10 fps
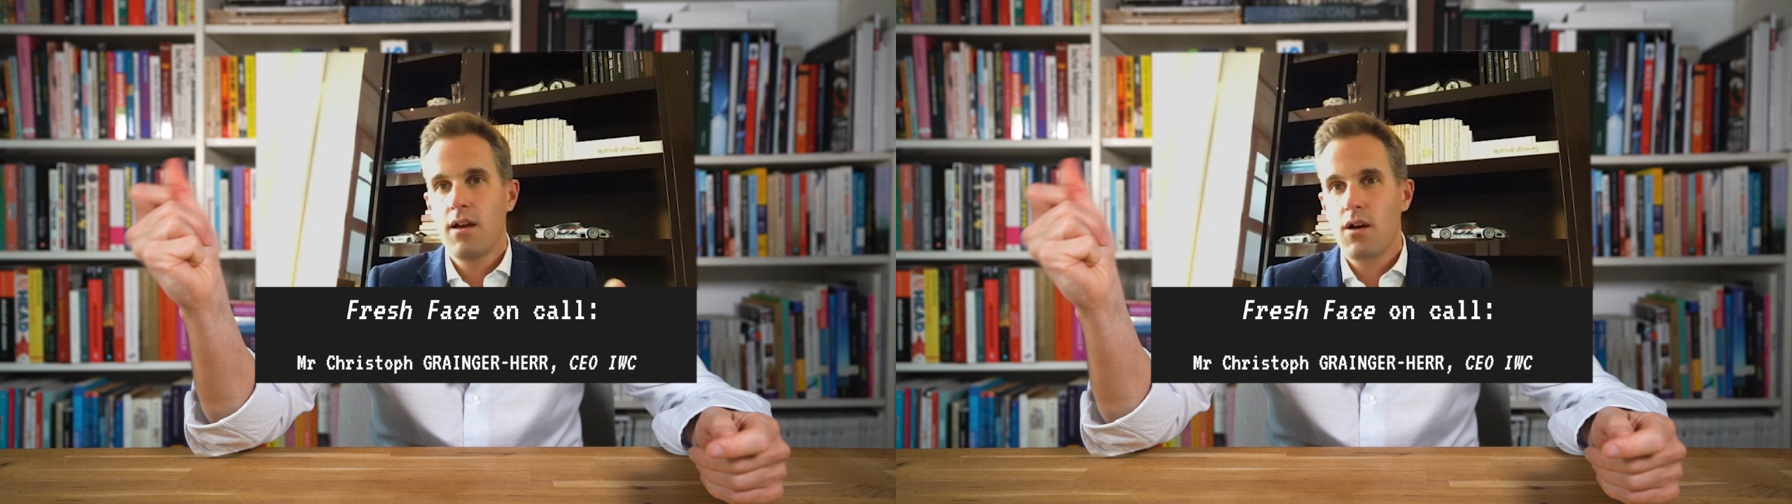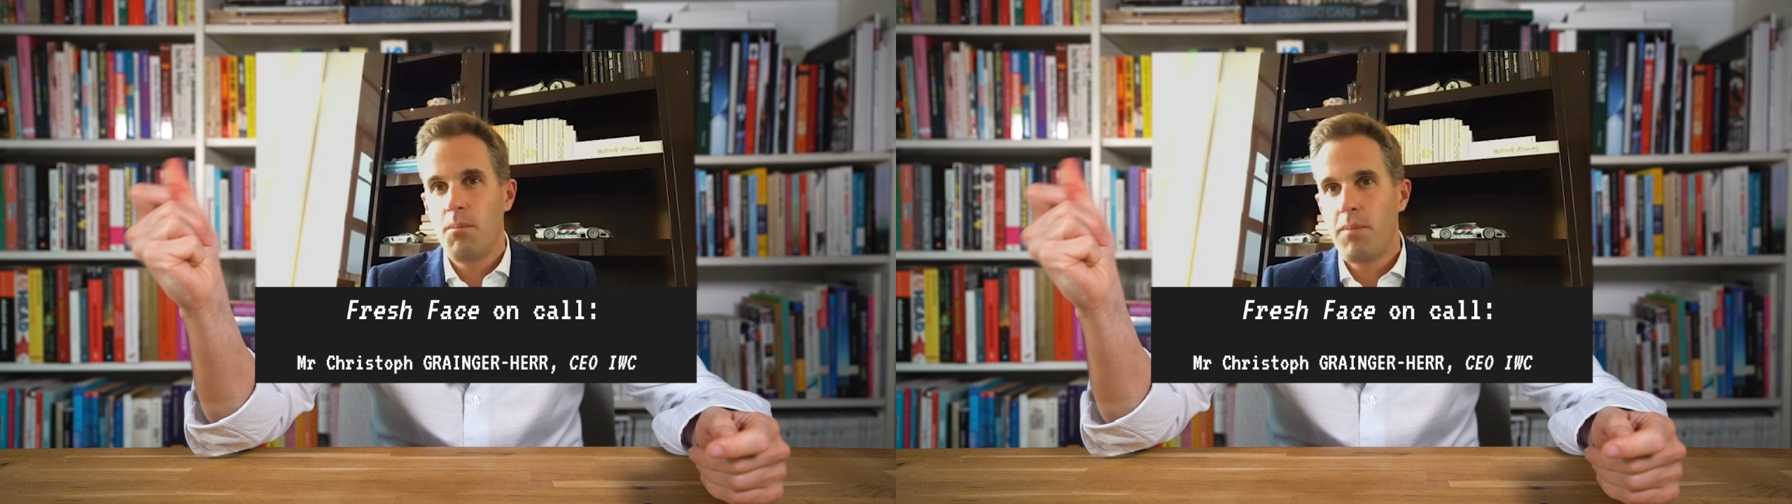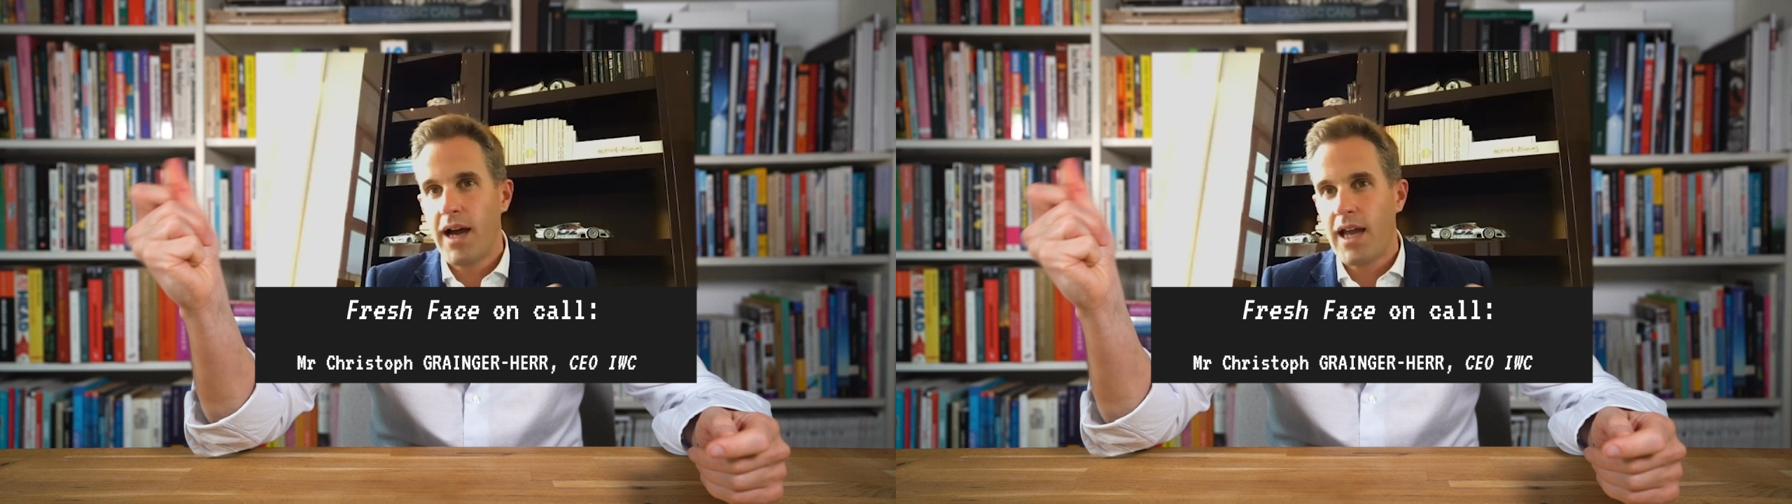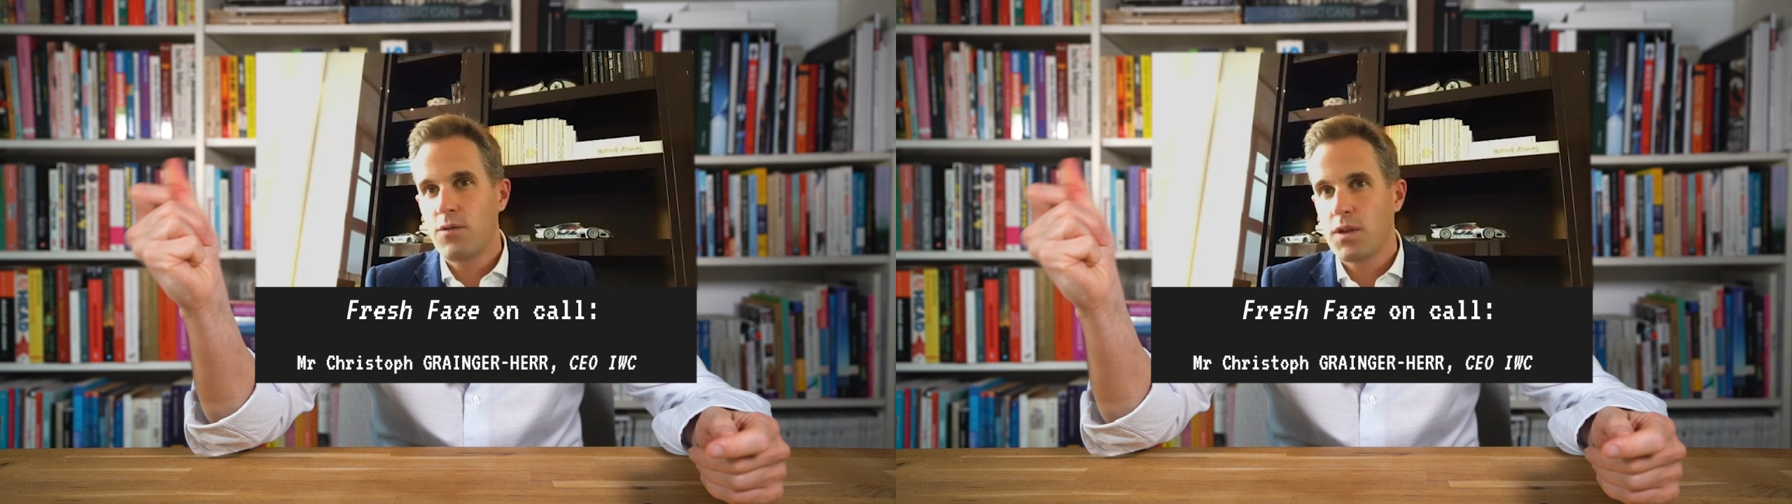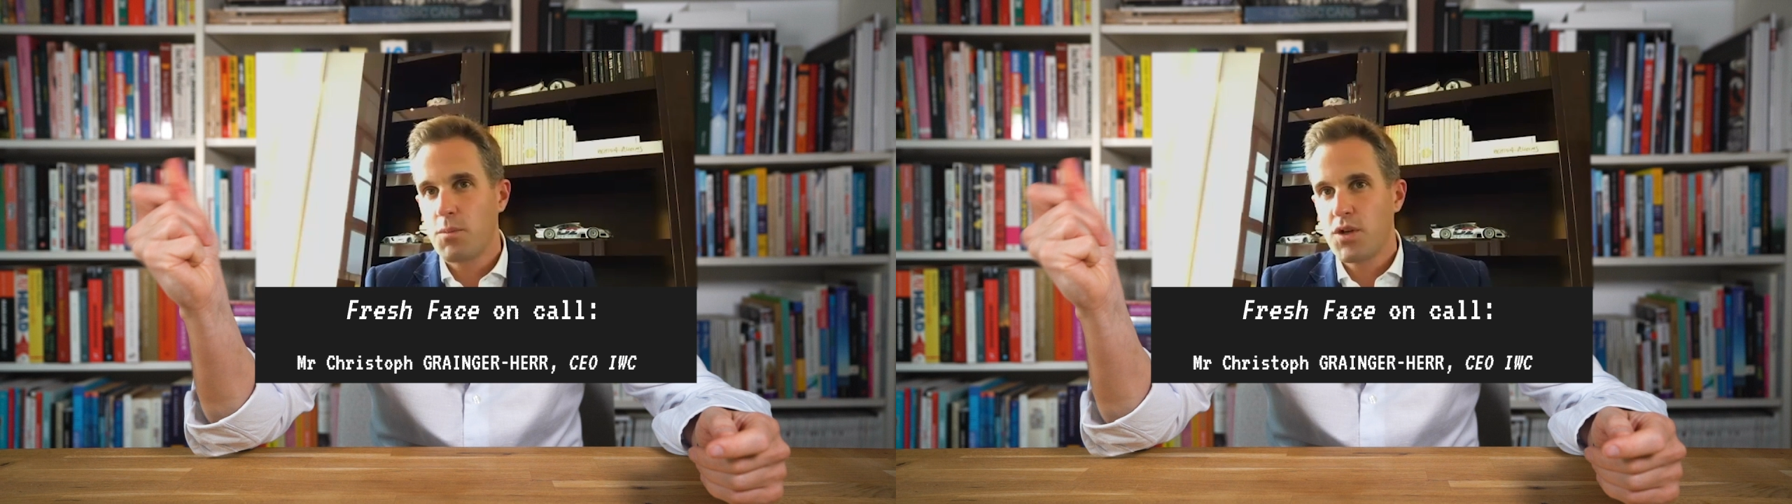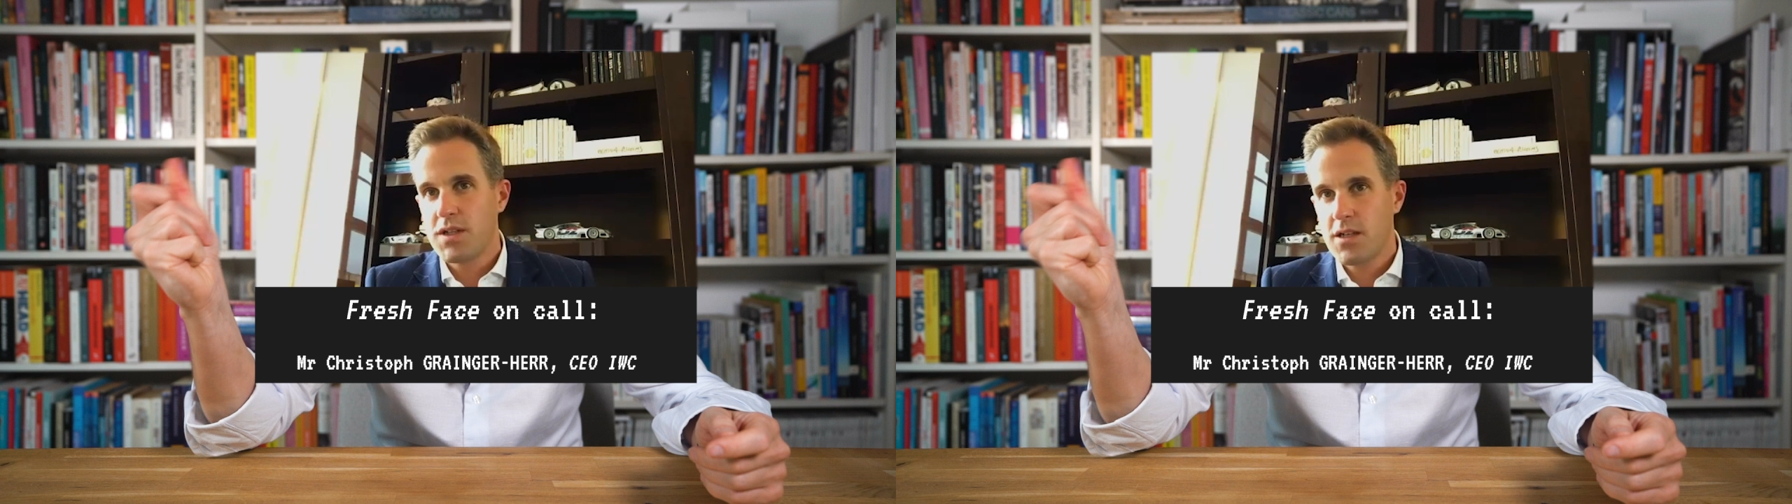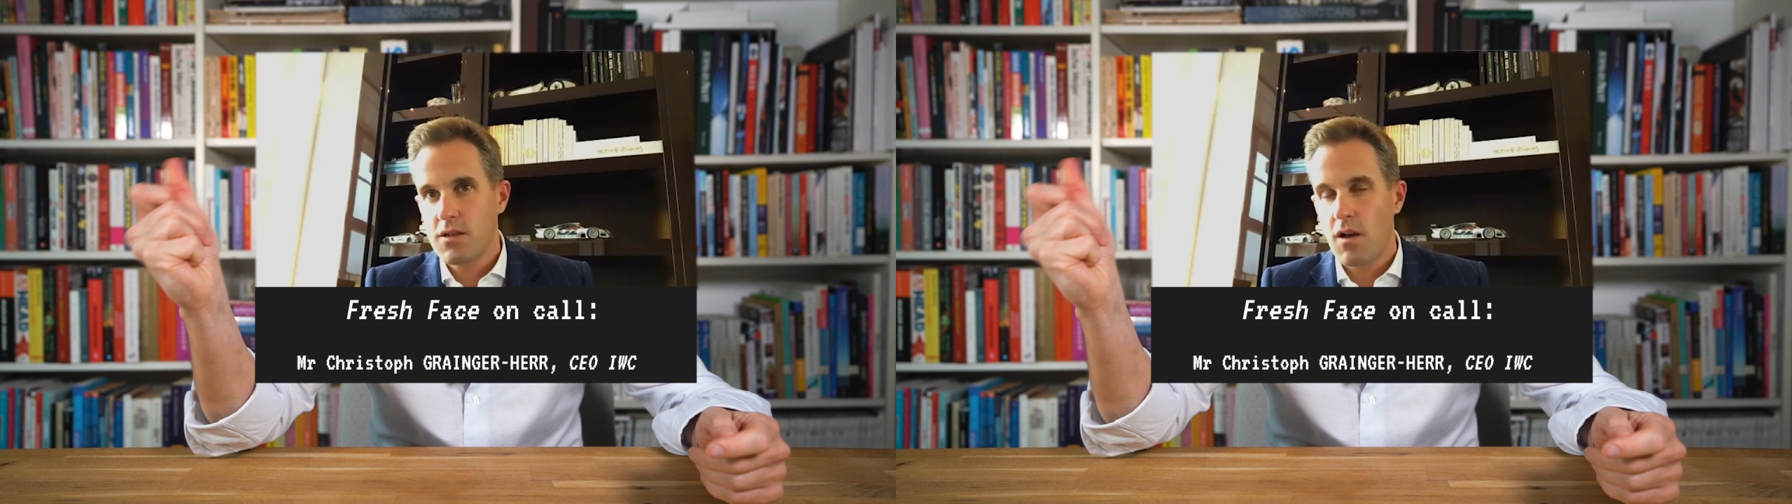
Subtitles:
combined with the precision